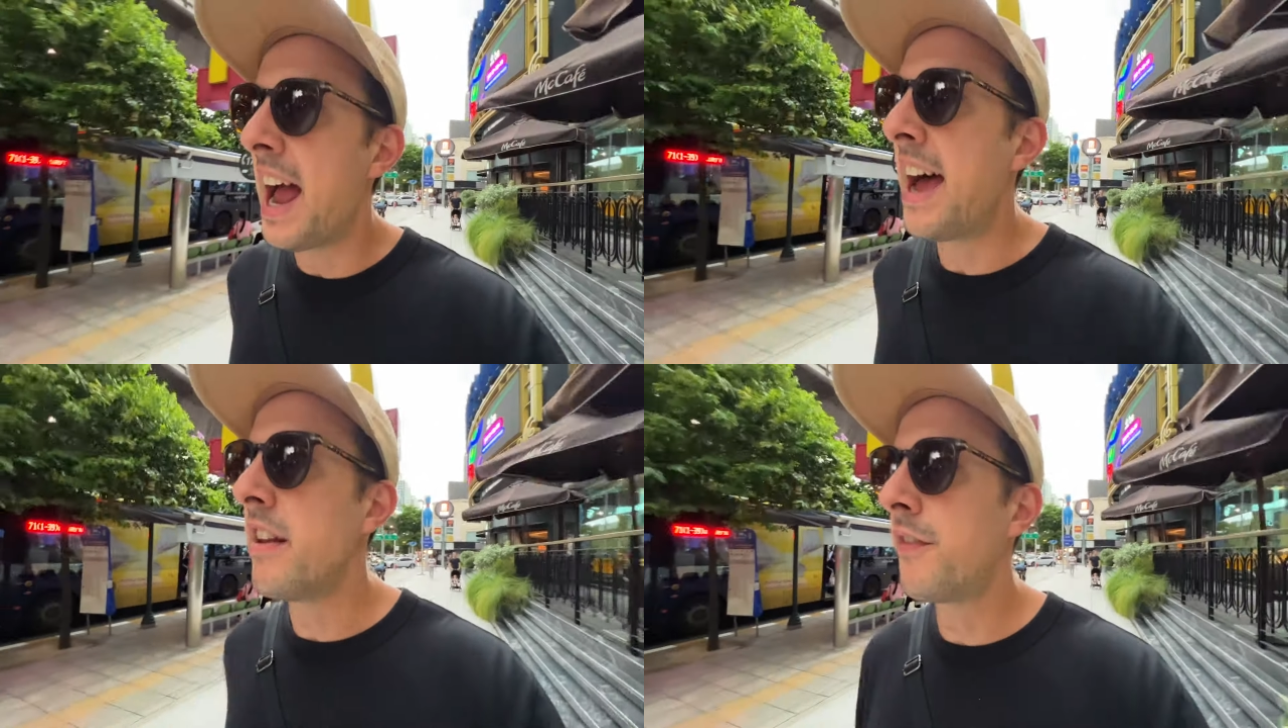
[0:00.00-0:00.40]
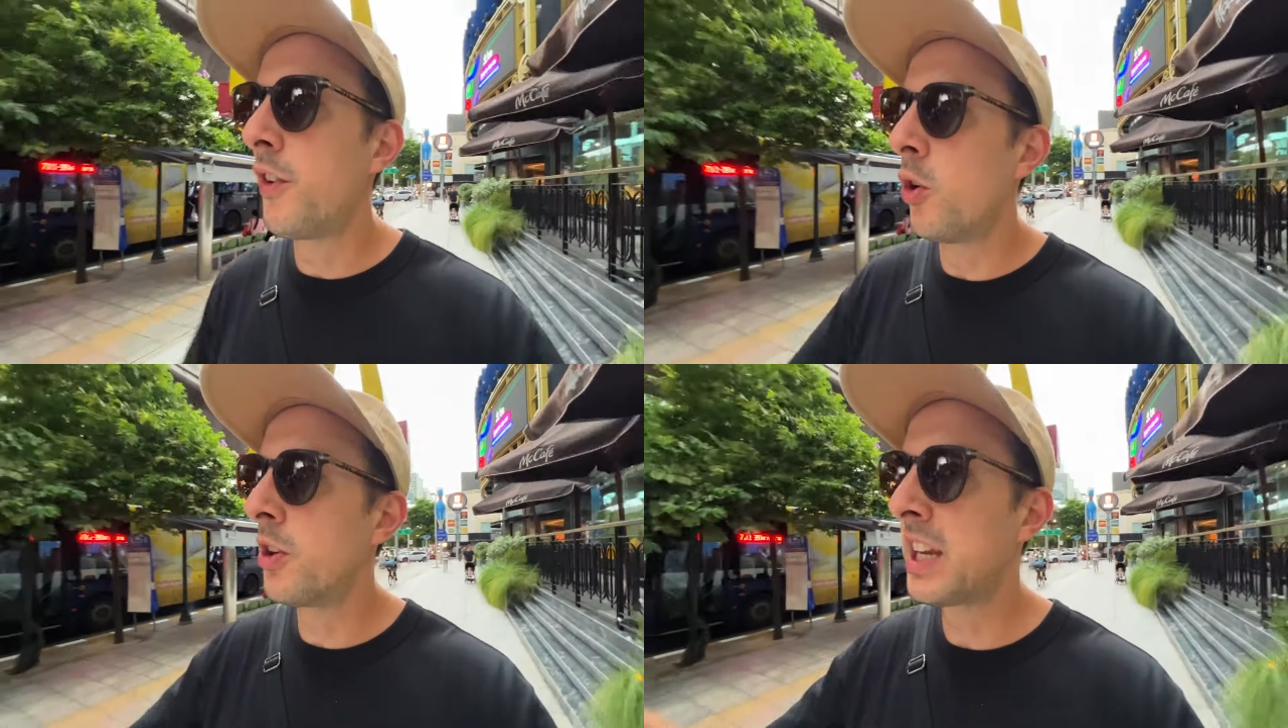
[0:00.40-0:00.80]
and then
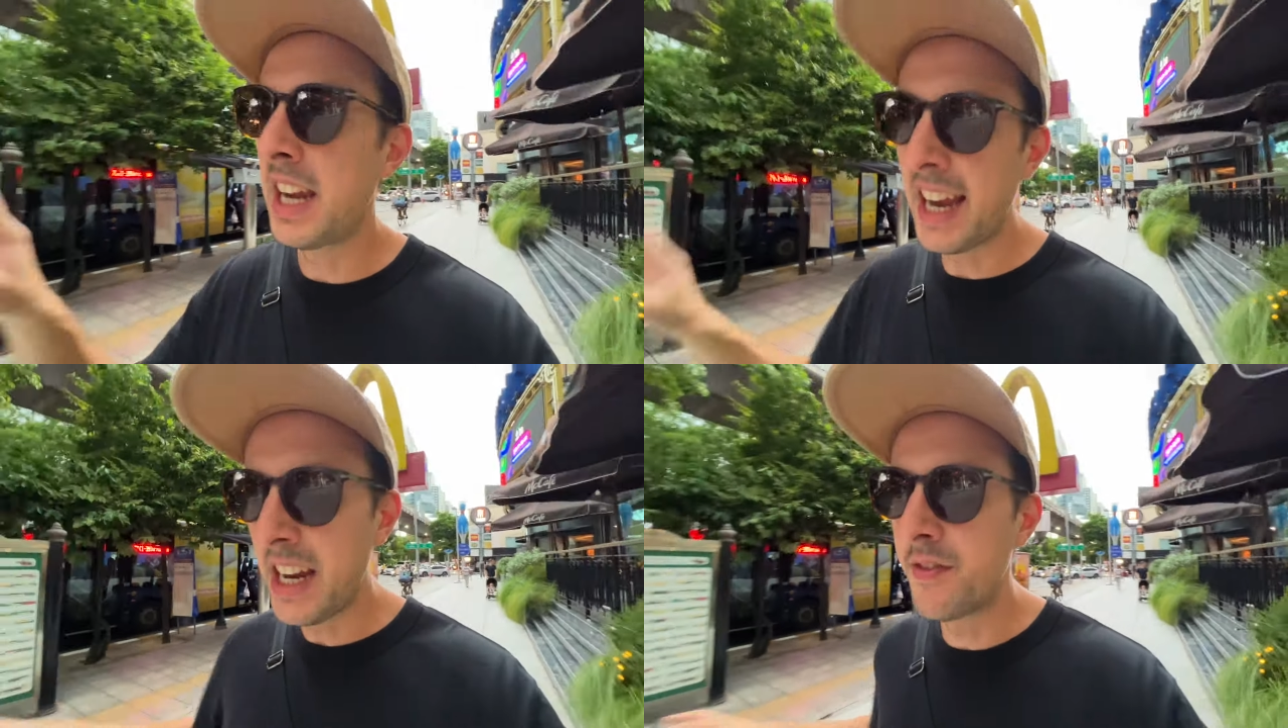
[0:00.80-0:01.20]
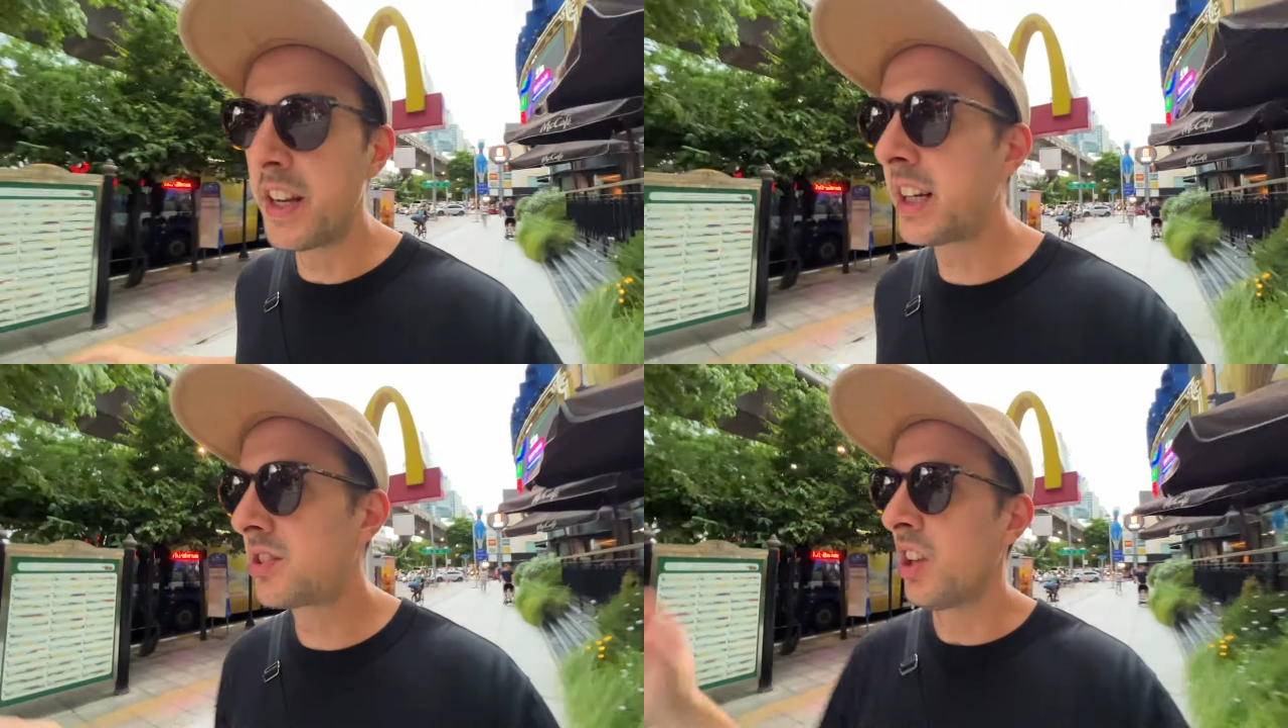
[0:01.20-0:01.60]
for the
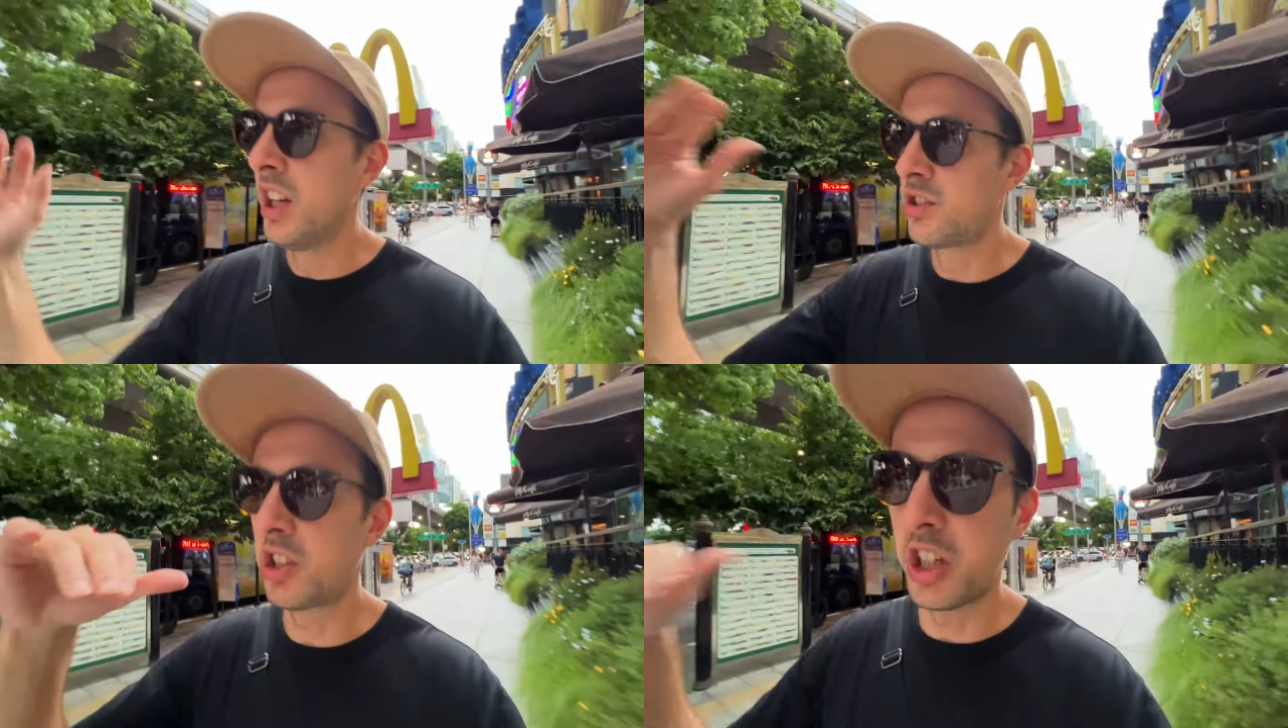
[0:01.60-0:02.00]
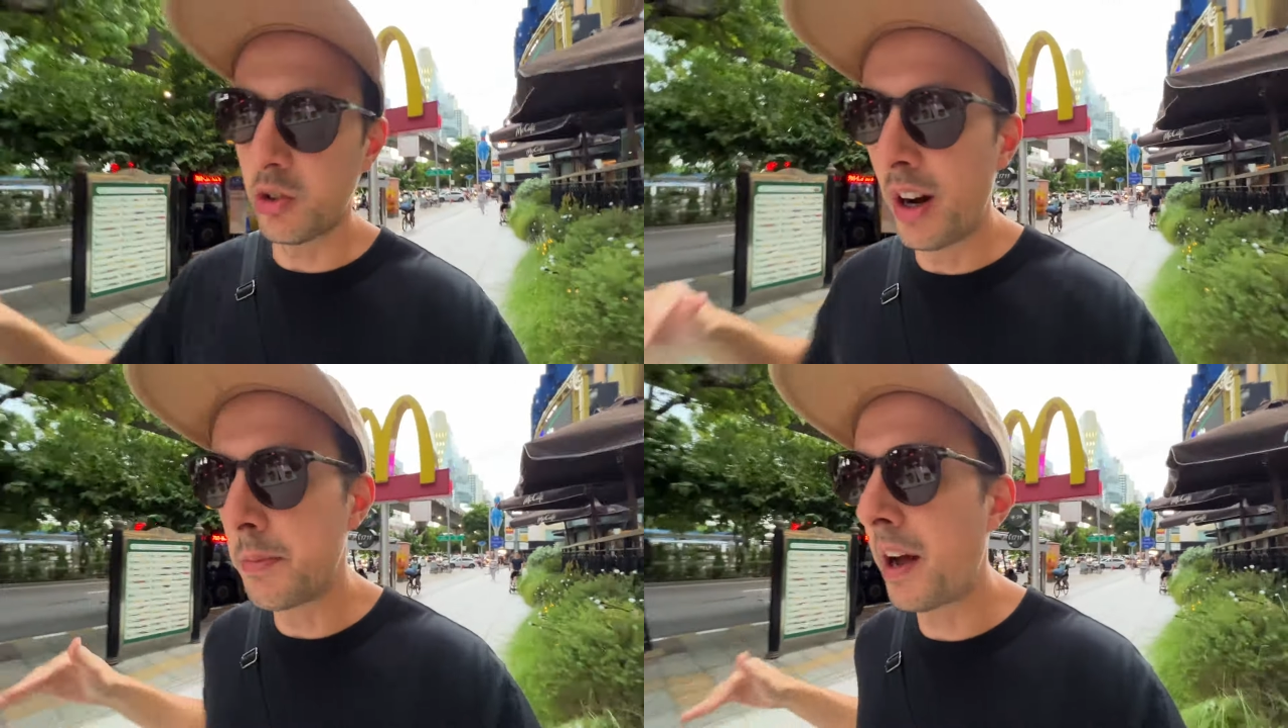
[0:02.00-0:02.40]
evenings, such as
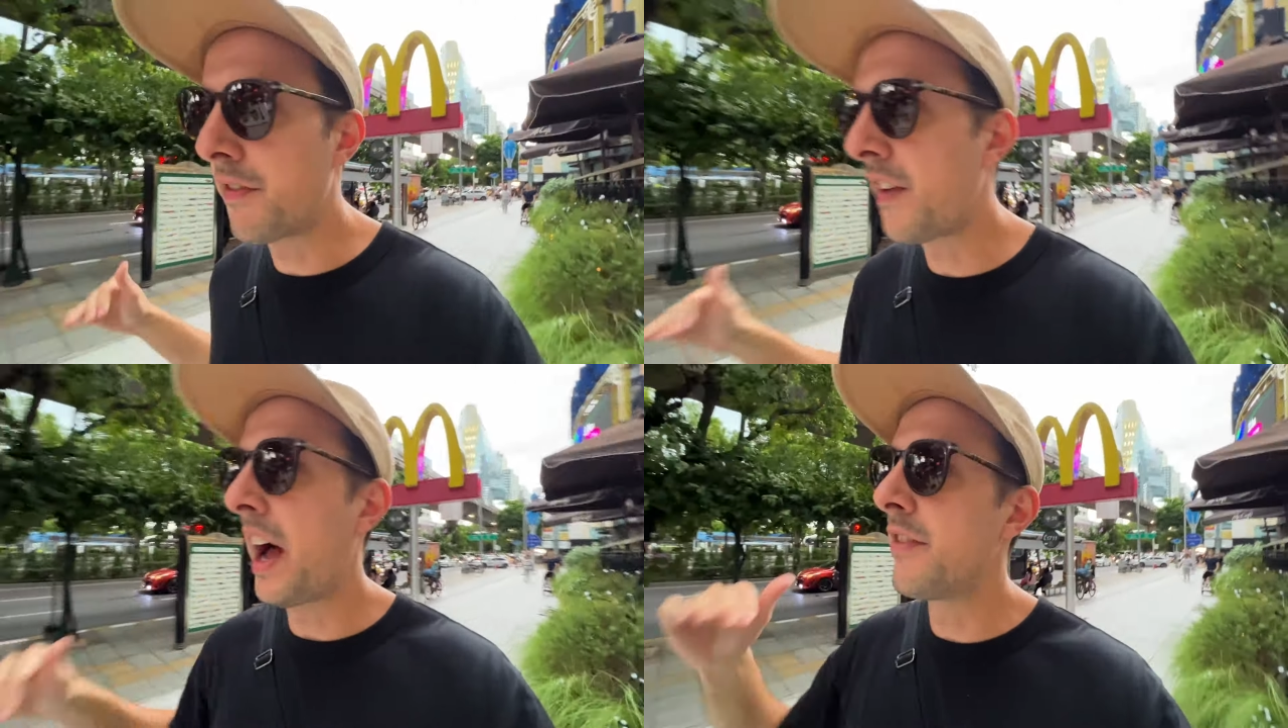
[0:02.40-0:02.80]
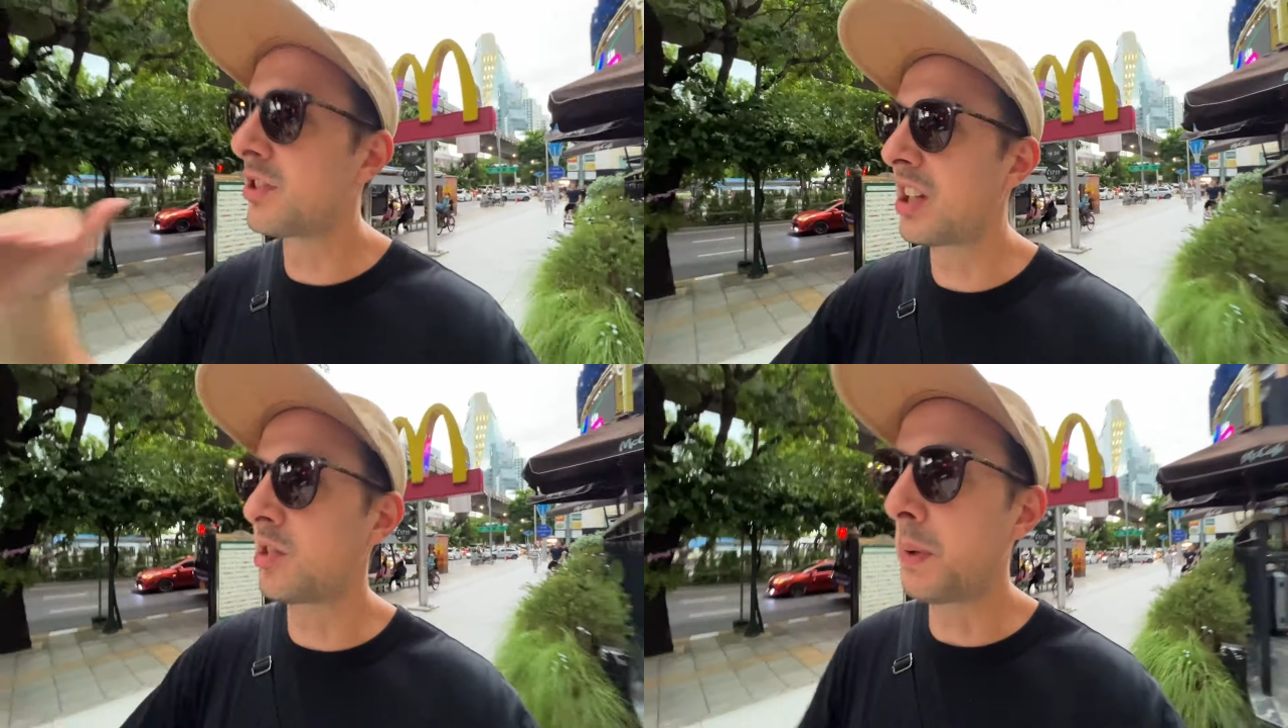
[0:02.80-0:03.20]
around about 5 or 6